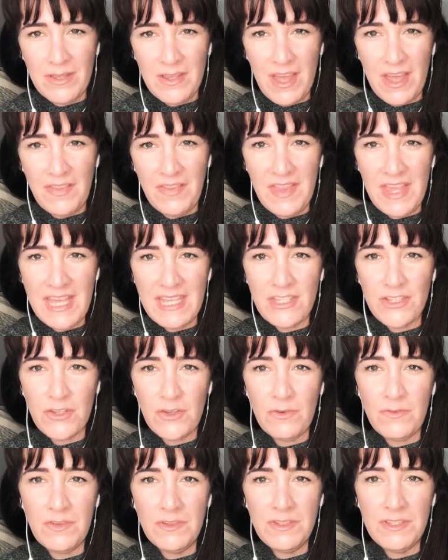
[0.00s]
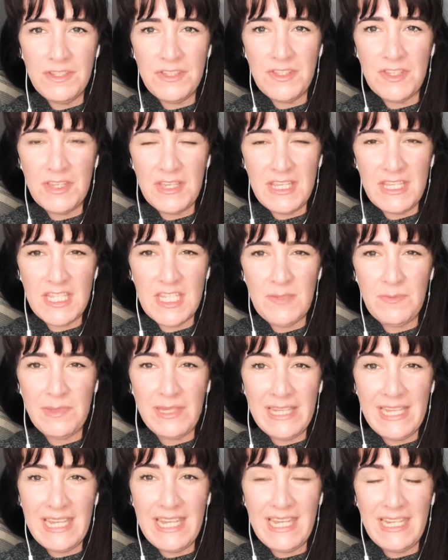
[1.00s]
and this governs the
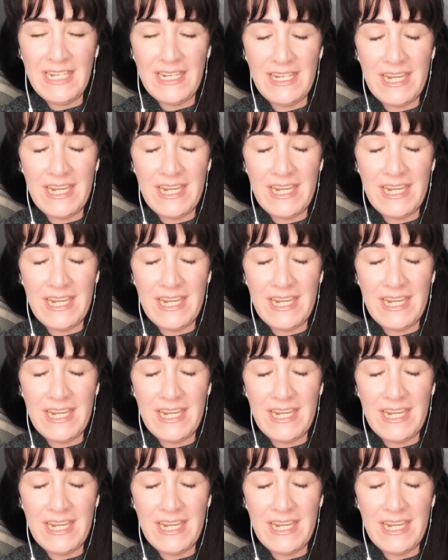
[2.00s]
spleen.